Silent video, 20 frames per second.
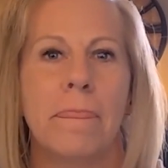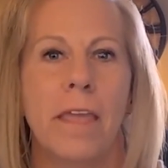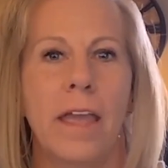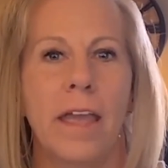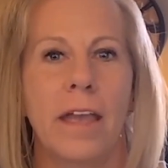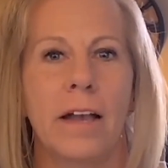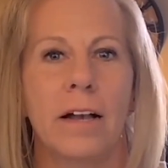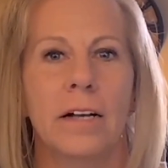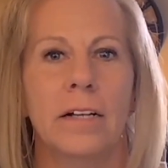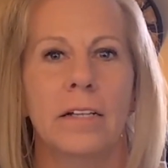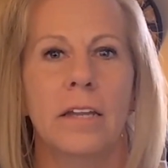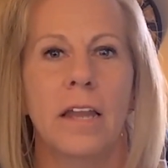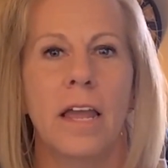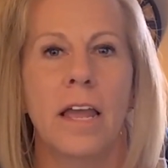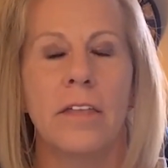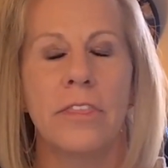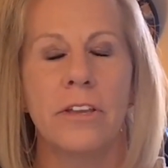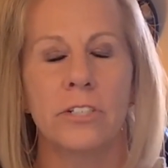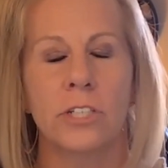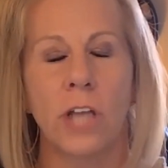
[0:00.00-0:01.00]
And
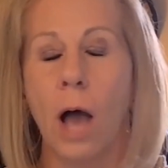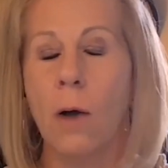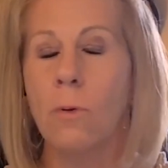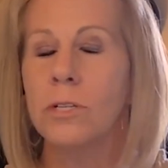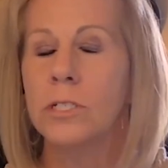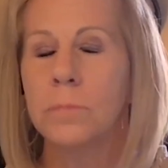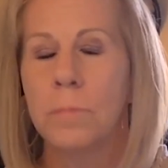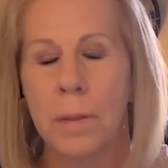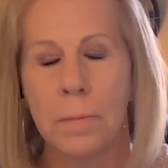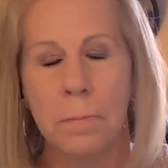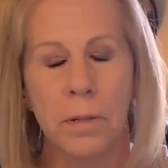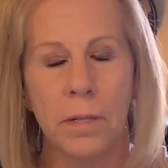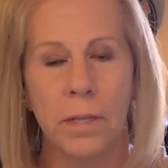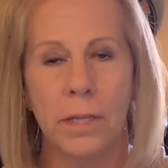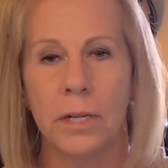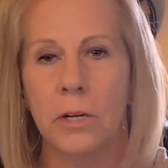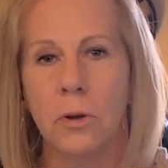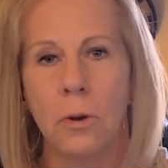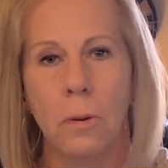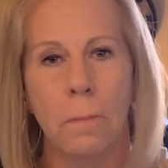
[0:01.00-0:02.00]
there's always been
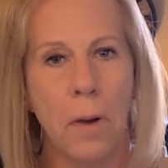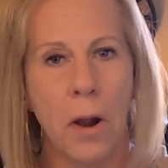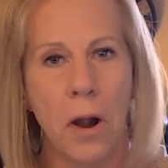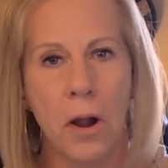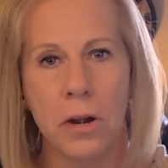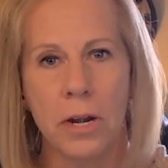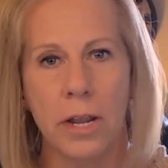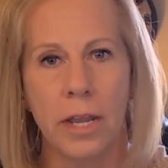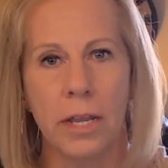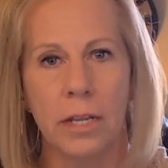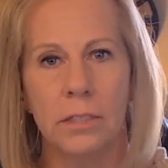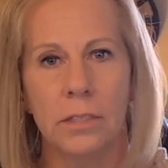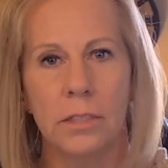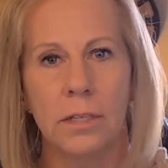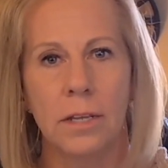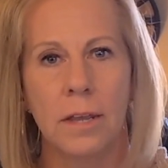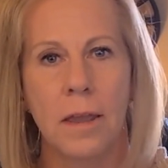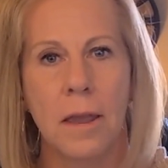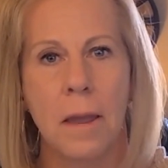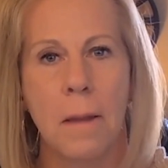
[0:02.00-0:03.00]
political
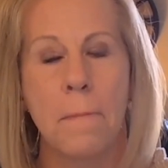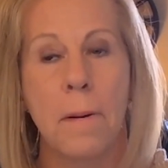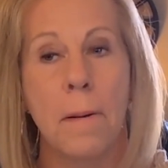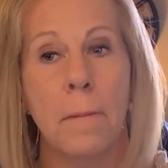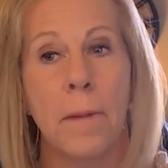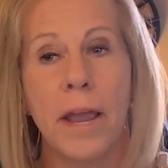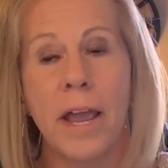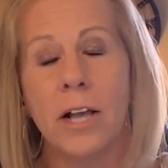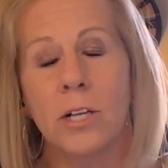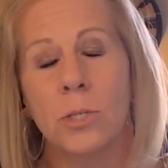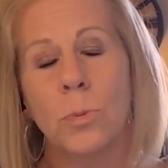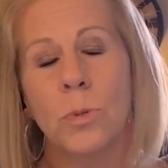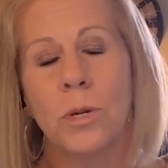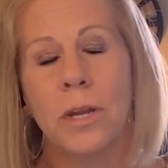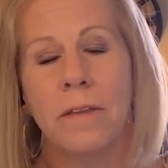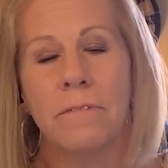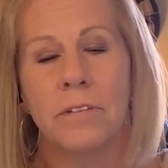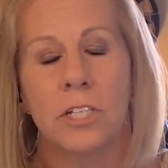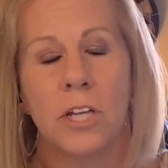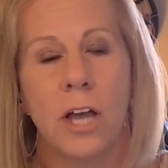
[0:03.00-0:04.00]
parties, but my husband
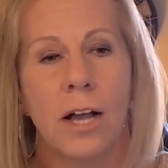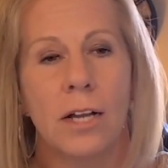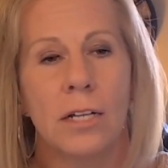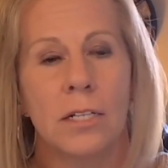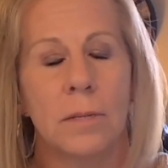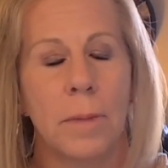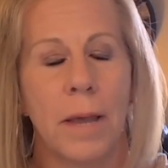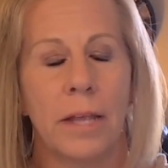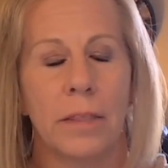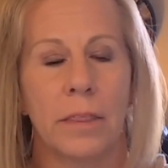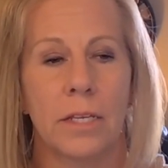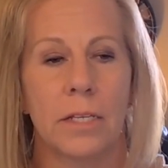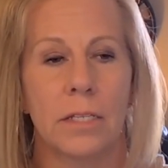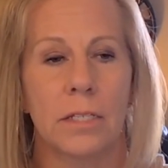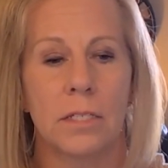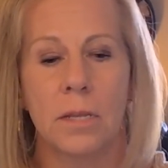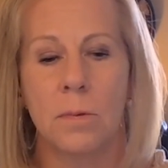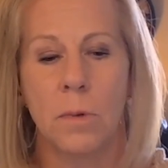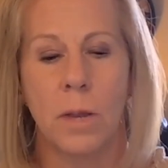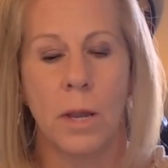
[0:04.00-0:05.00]
even talked about
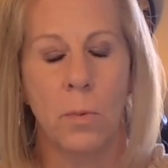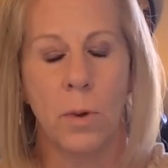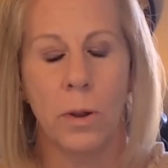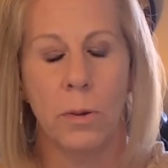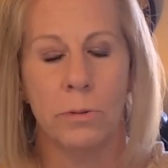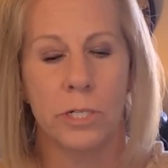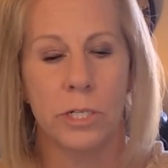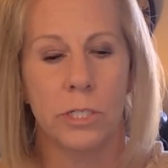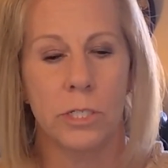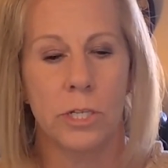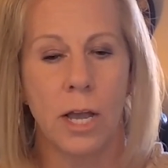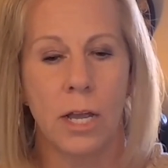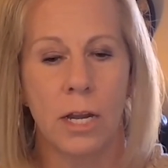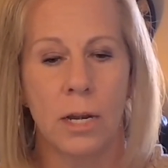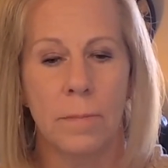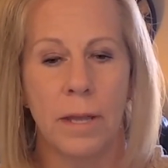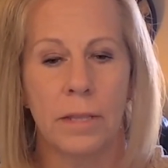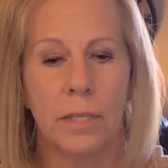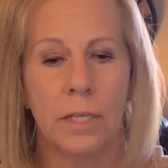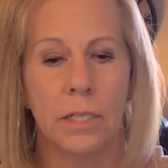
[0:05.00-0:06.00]
this. We were just talking
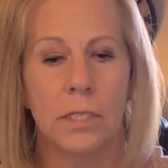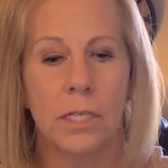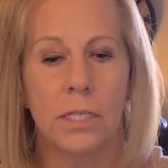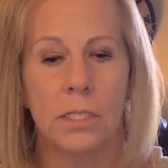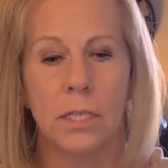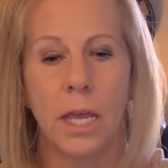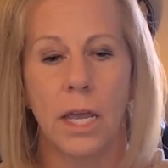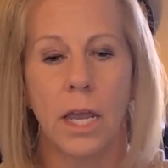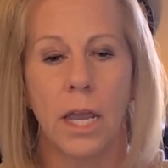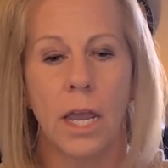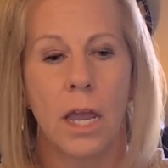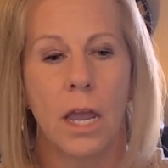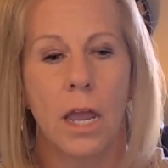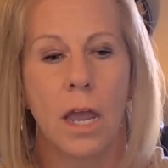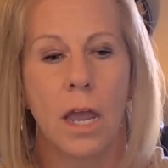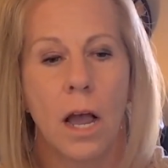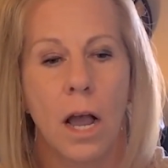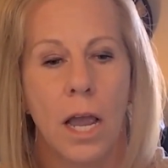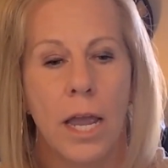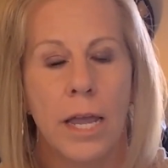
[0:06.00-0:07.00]
about this. He's like,
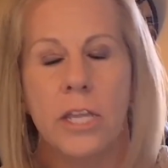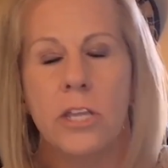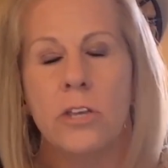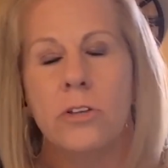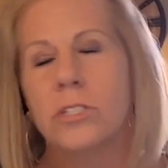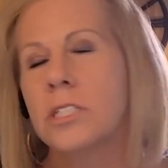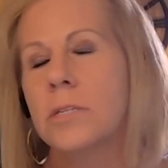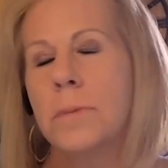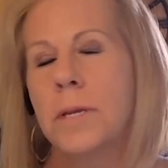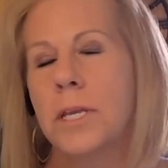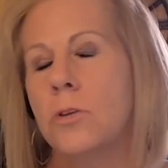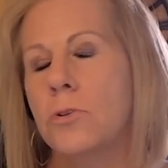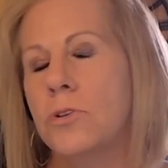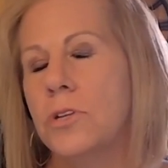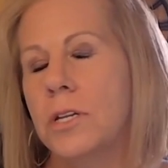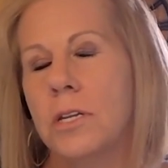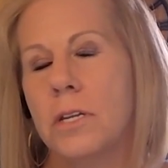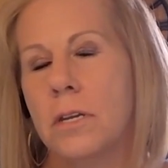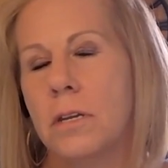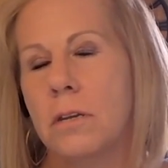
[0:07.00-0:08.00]
it used to be you
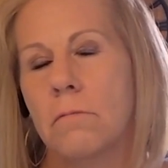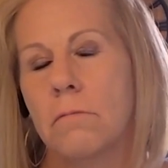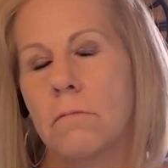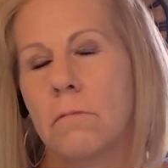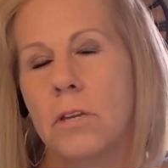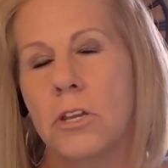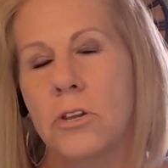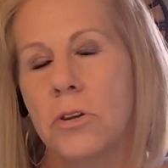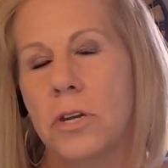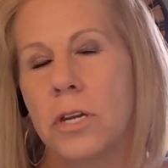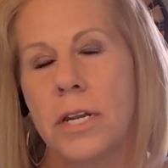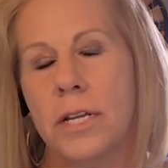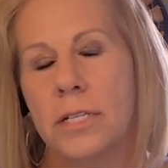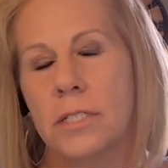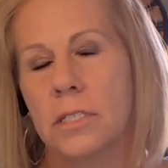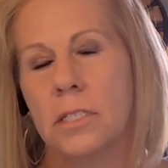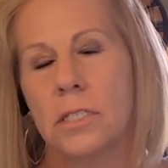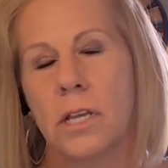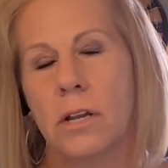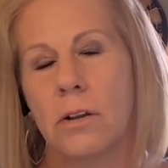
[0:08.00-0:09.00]
didn't
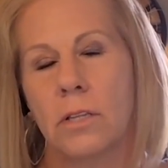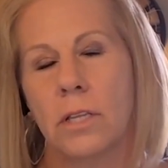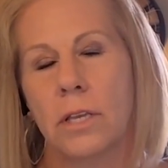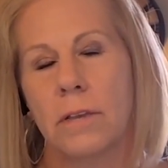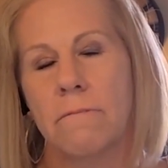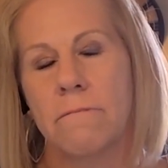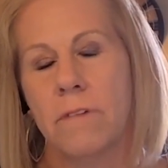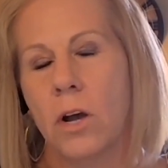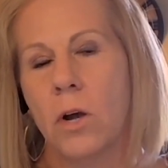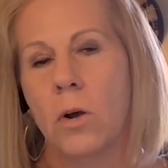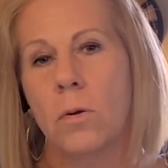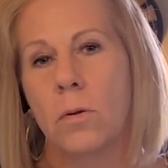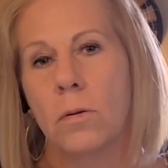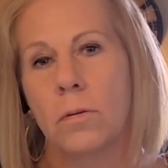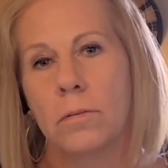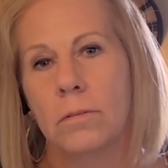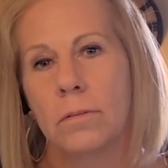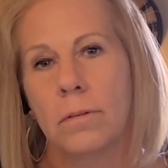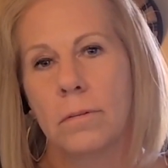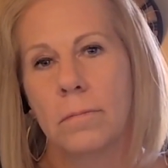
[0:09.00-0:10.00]
necessarily vote
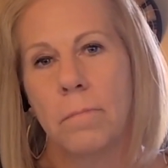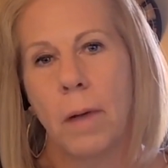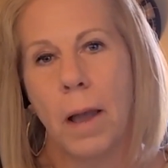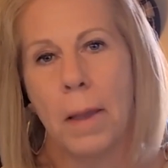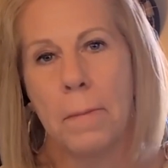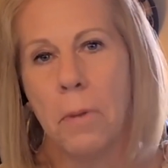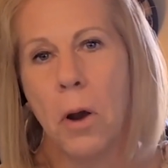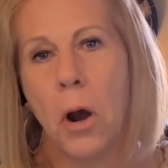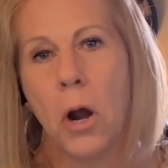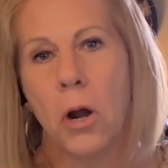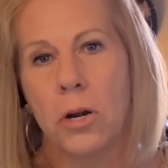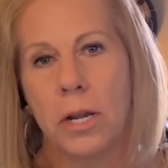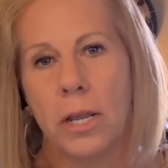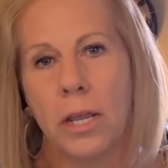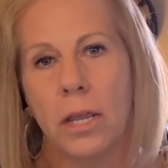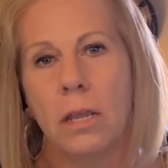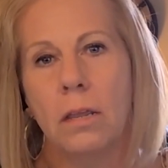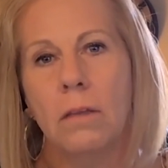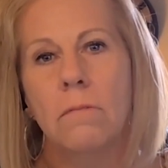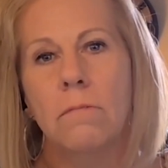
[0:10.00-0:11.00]
by
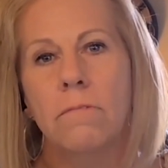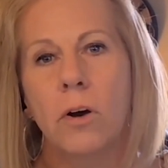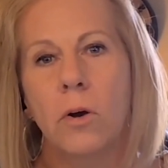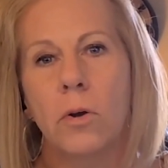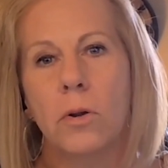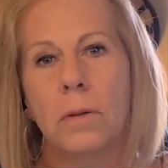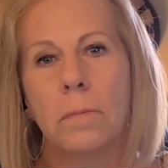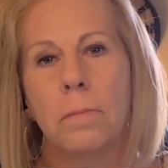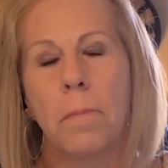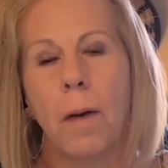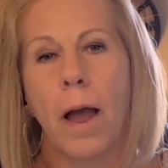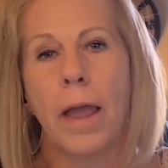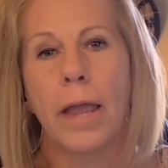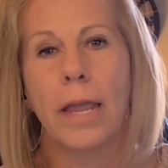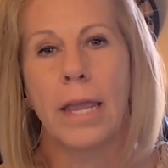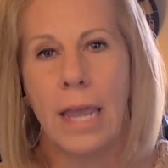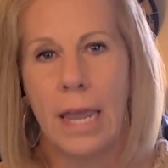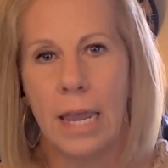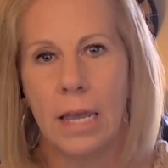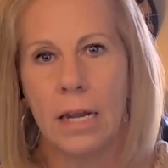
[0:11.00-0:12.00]
party, you voted by
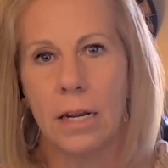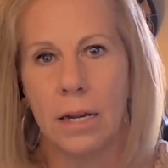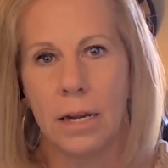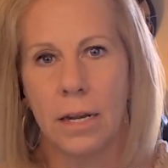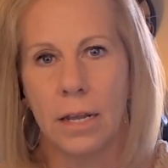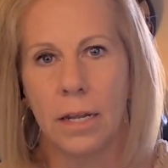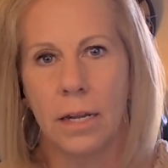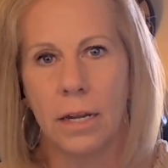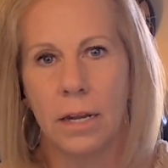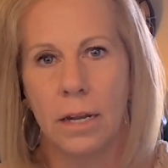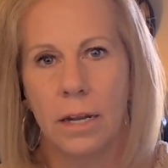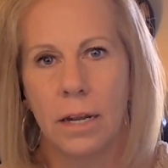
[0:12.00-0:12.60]
candidate.